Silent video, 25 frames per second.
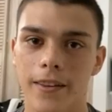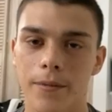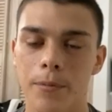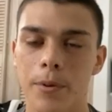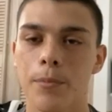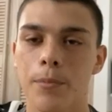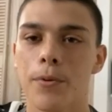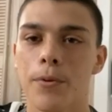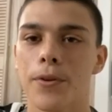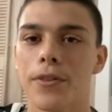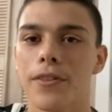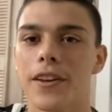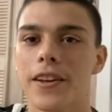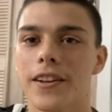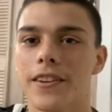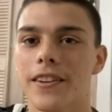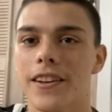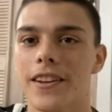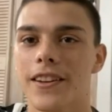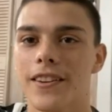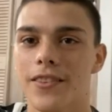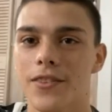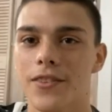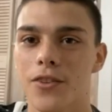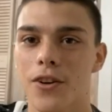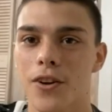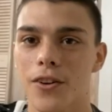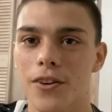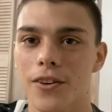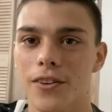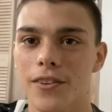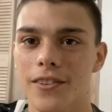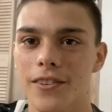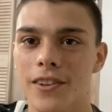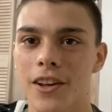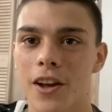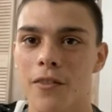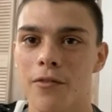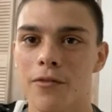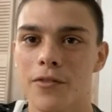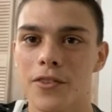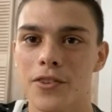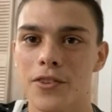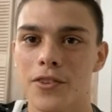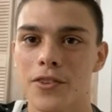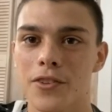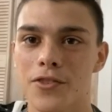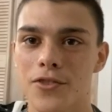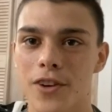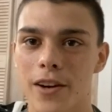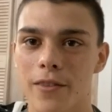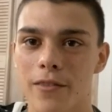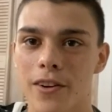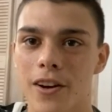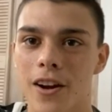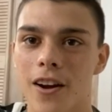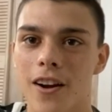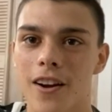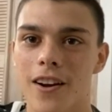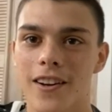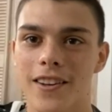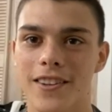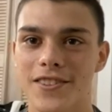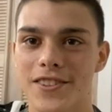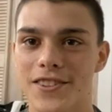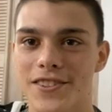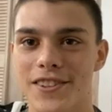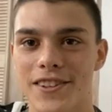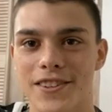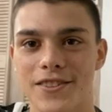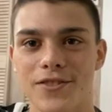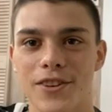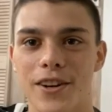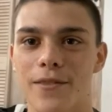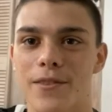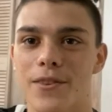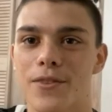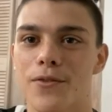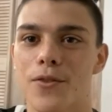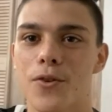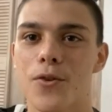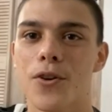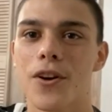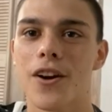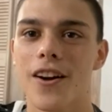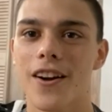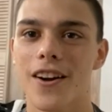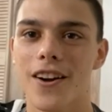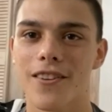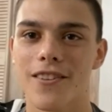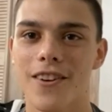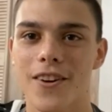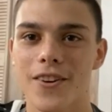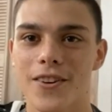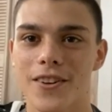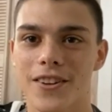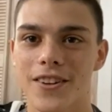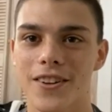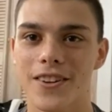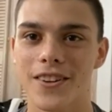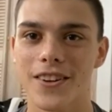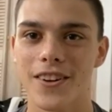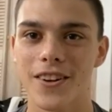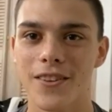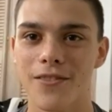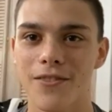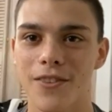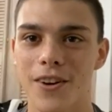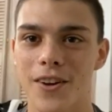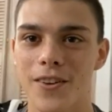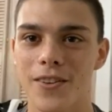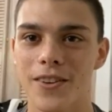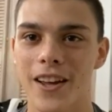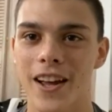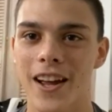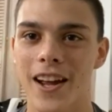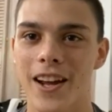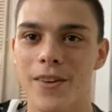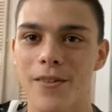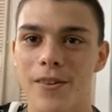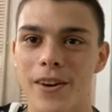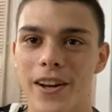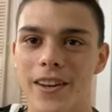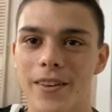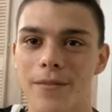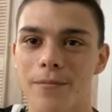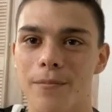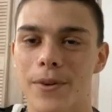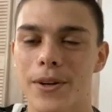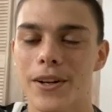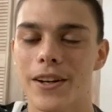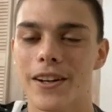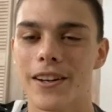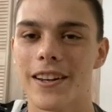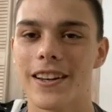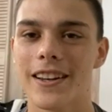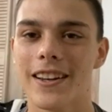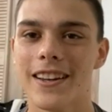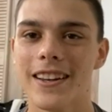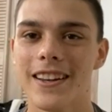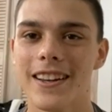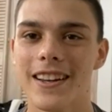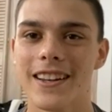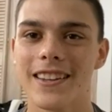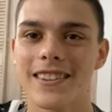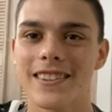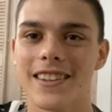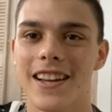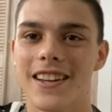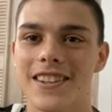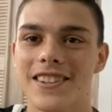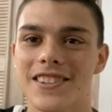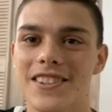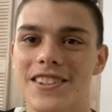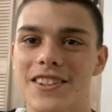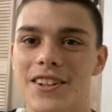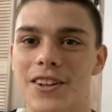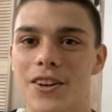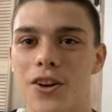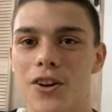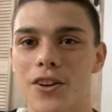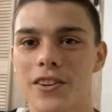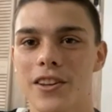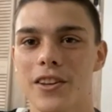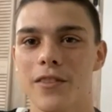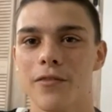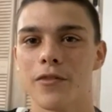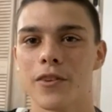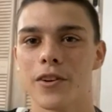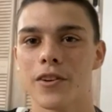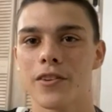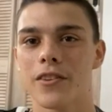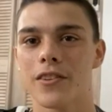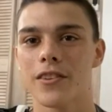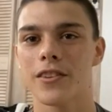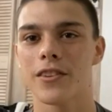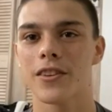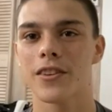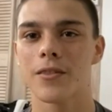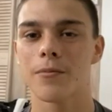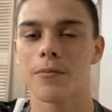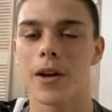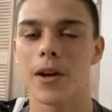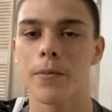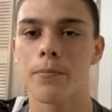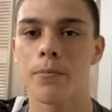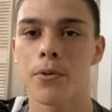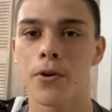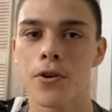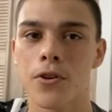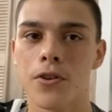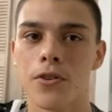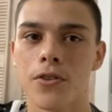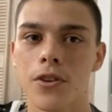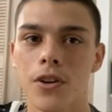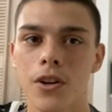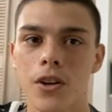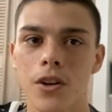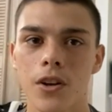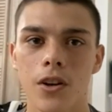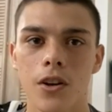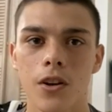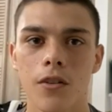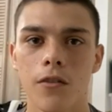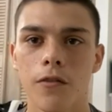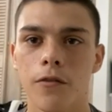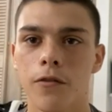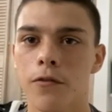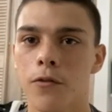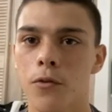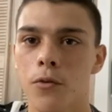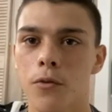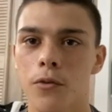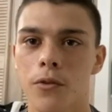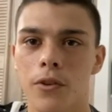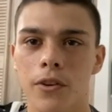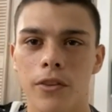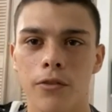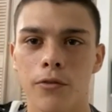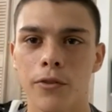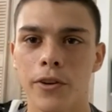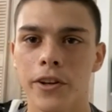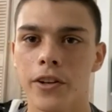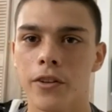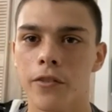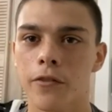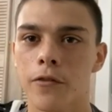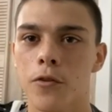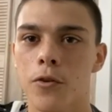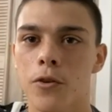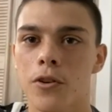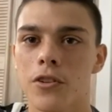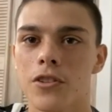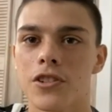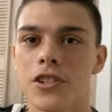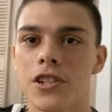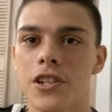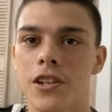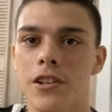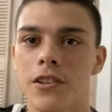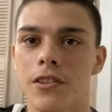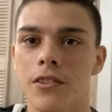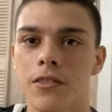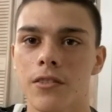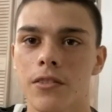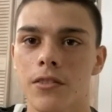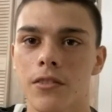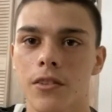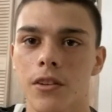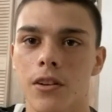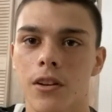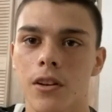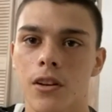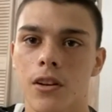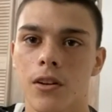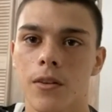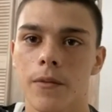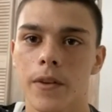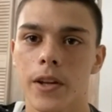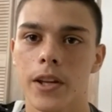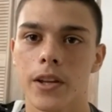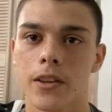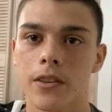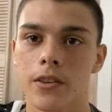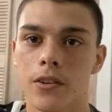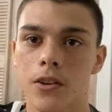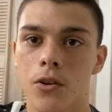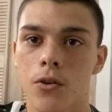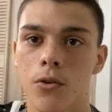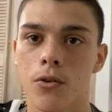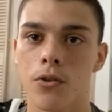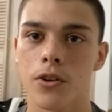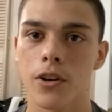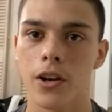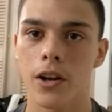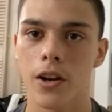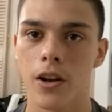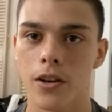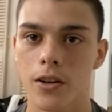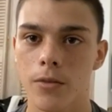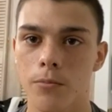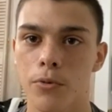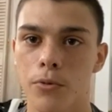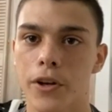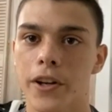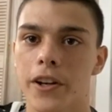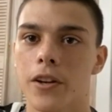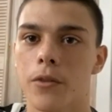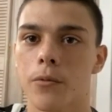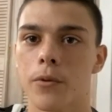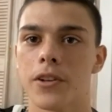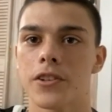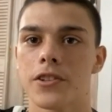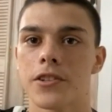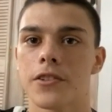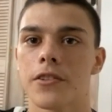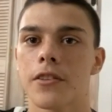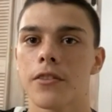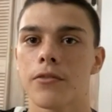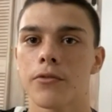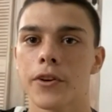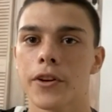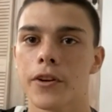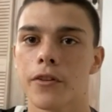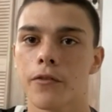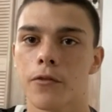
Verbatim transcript: people think that it's not tough to drive a car. It's just like driving a road car around the around the highway, but it's actually a lot different. Um, I pull four, three to four G's um, in the corner and under braking, which is three to